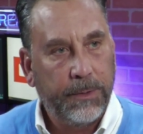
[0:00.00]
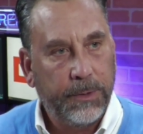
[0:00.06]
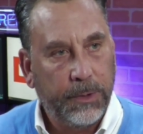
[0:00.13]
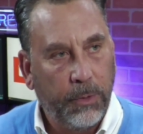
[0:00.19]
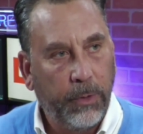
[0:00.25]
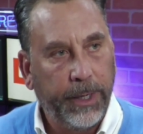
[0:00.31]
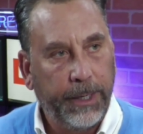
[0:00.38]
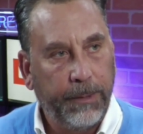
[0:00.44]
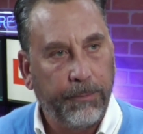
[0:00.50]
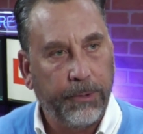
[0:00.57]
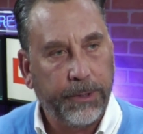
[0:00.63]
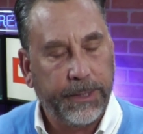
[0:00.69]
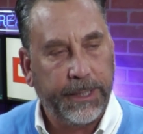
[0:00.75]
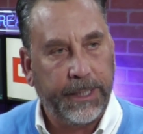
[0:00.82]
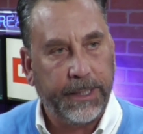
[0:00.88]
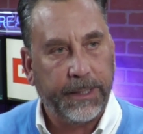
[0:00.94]

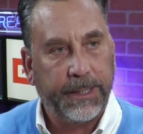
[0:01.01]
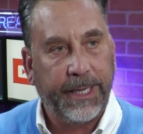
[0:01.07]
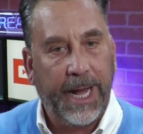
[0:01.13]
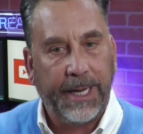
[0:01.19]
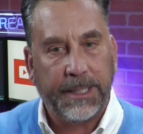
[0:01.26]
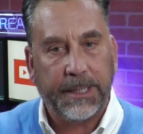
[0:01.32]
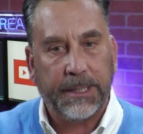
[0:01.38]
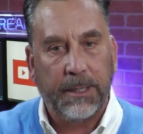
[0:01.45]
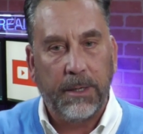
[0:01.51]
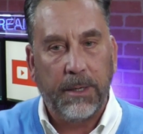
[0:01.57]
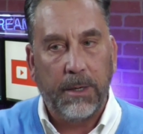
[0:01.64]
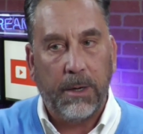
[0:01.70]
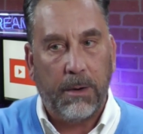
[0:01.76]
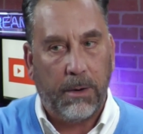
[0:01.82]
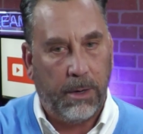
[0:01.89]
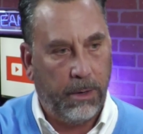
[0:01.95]
20%. That's
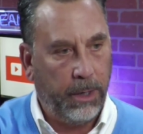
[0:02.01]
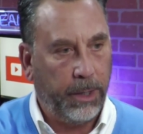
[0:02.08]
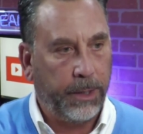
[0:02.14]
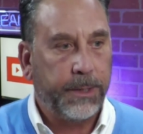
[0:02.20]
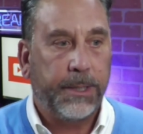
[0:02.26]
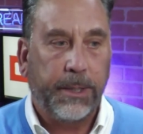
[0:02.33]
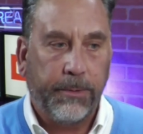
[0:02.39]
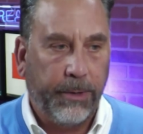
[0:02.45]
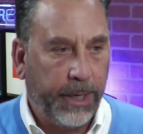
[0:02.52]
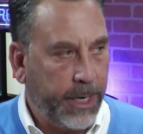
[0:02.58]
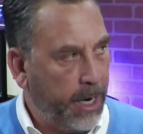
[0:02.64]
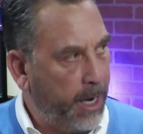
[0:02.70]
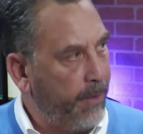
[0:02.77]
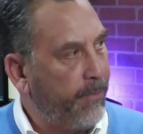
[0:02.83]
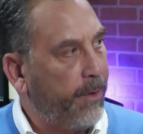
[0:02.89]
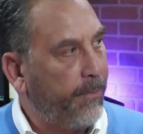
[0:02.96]
hard to
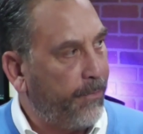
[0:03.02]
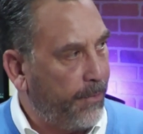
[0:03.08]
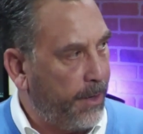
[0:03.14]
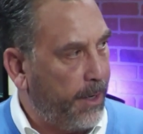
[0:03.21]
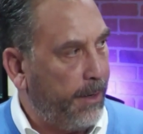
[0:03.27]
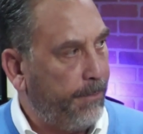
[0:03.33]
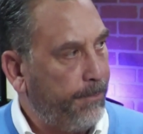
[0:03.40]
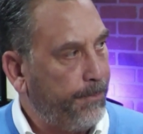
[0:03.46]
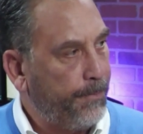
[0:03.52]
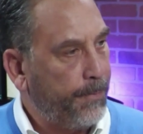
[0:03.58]
recover from.